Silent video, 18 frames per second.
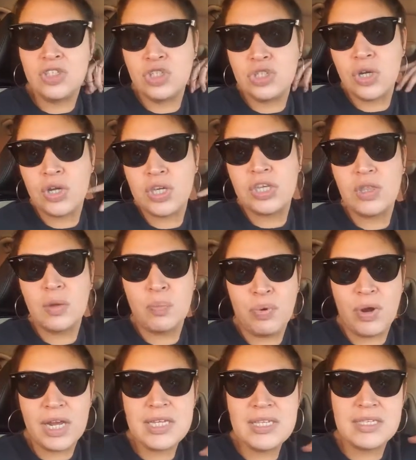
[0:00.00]
and show you the
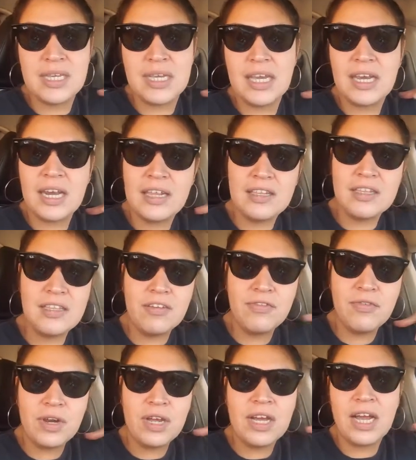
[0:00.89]
pricing and the
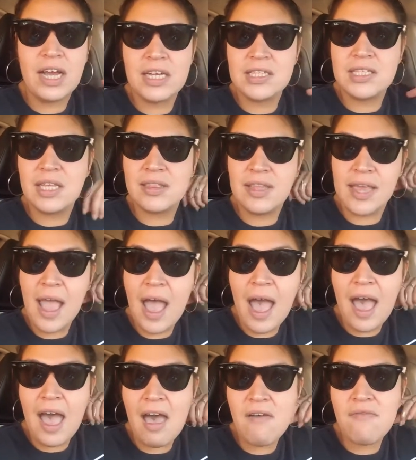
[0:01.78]
different kinds that they
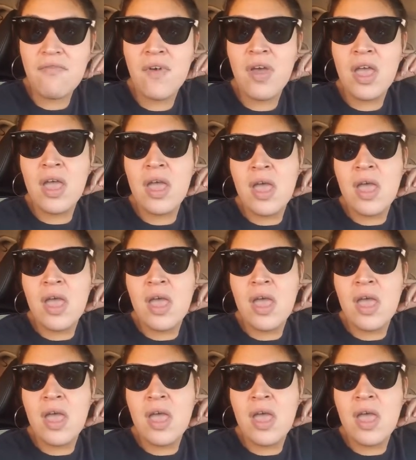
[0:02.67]
have.